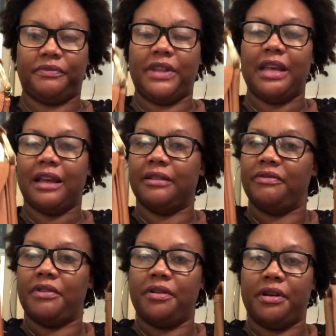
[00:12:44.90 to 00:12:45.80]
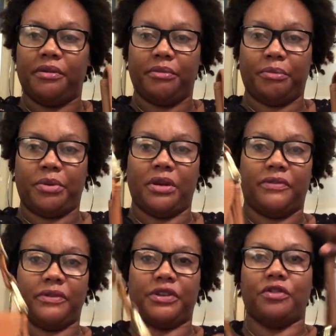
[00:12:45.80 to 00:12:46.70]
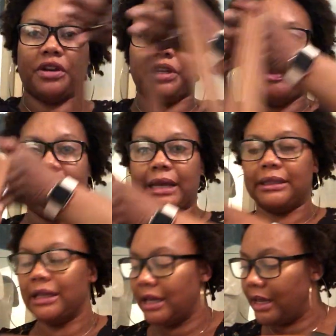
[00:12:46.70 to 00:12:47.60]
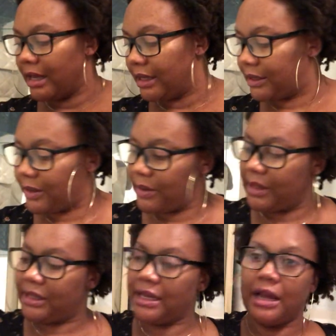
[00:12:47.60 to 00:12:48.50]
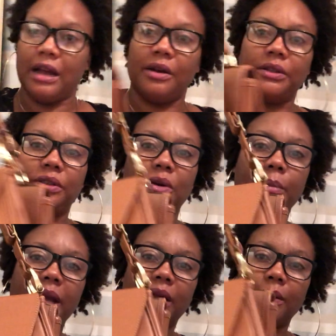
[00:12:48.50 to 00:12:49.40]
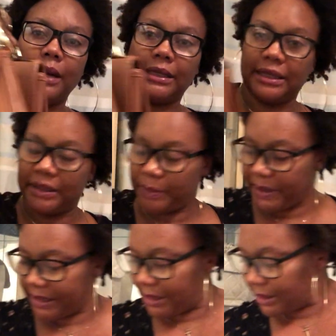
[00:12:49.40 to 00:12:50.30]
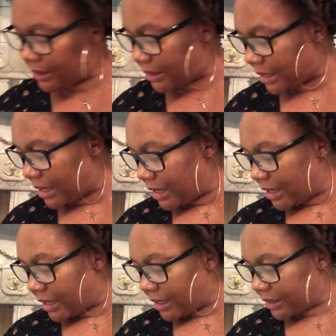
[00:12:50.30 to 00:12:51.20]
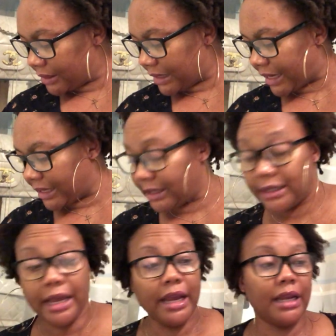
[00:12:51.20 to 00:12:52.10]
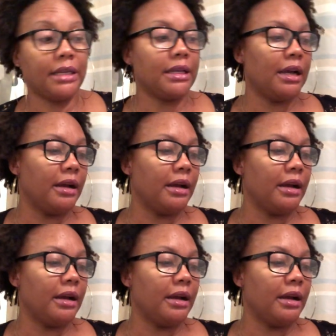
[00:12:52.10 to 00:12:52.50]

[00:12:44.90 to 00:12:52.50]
yeah, very beautiful structured bag. So these are also my collector's pieces, because like I said,